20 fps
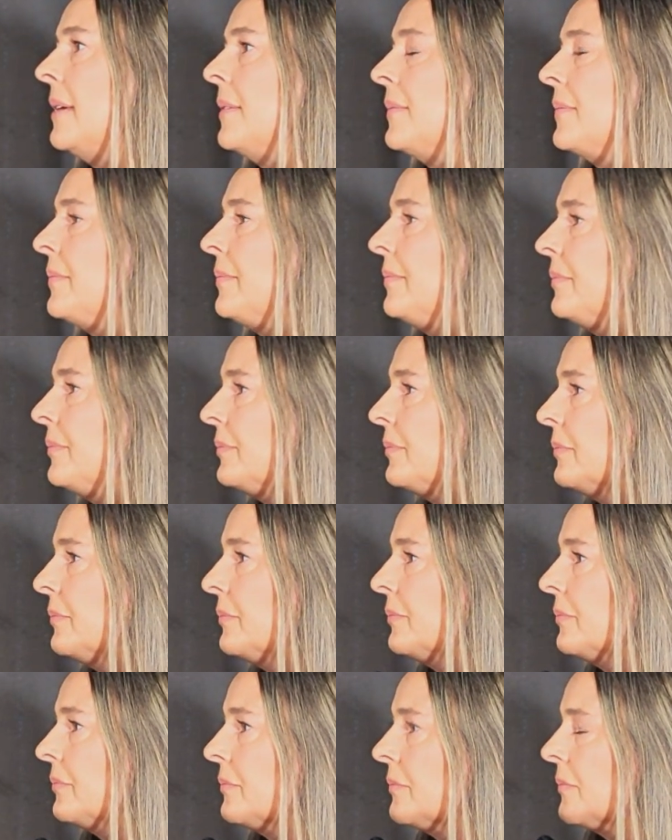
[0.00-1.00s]
Got you.
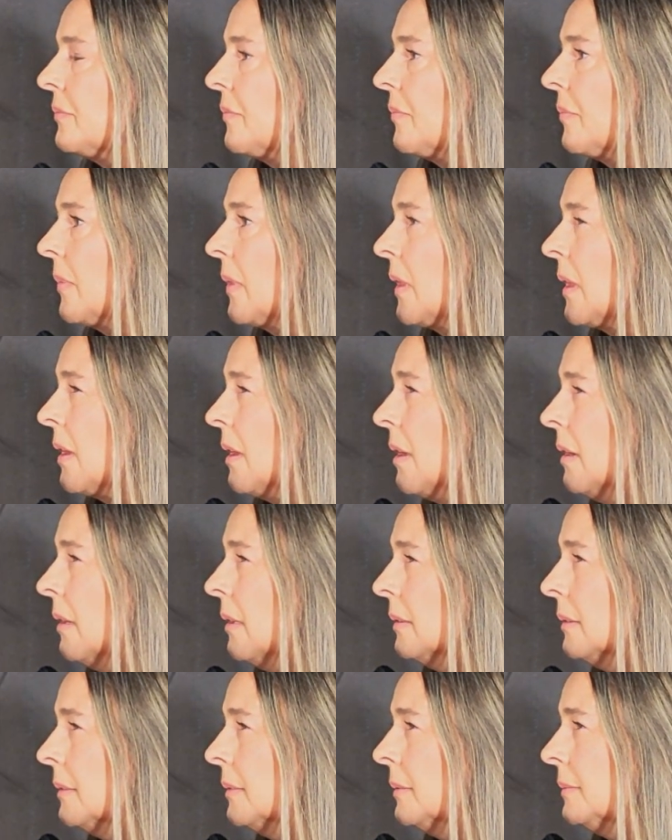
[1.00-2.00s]
Okay. And then
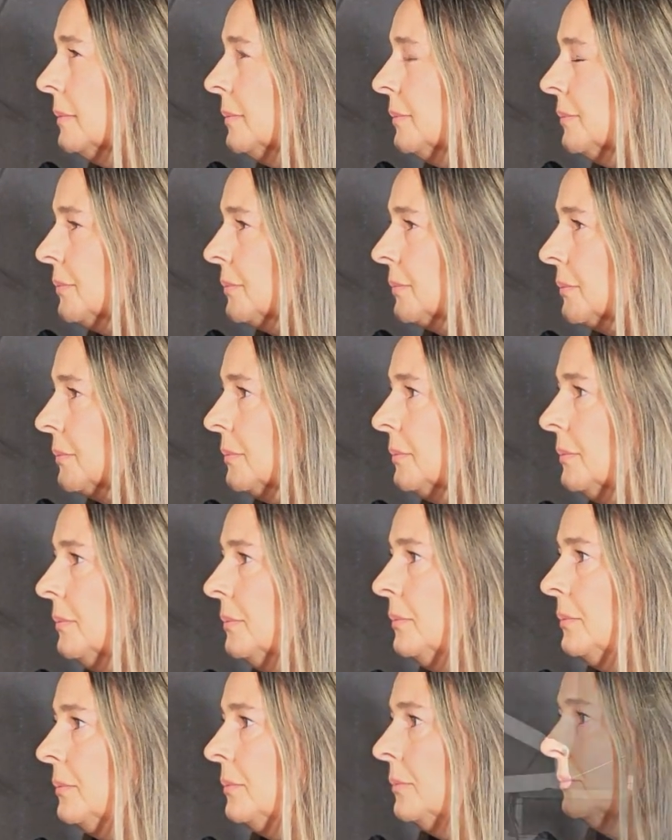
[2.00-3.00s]
for people
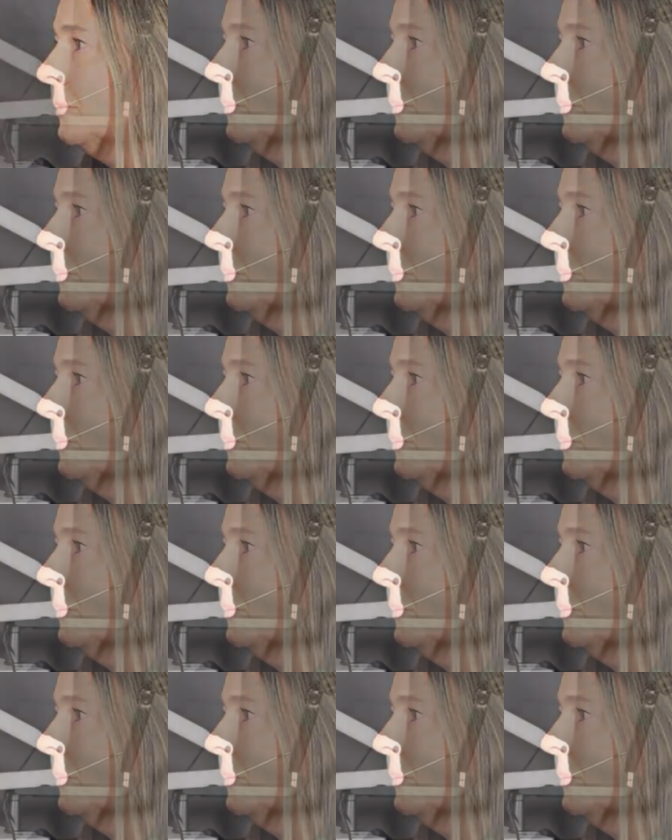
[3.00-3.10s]
that,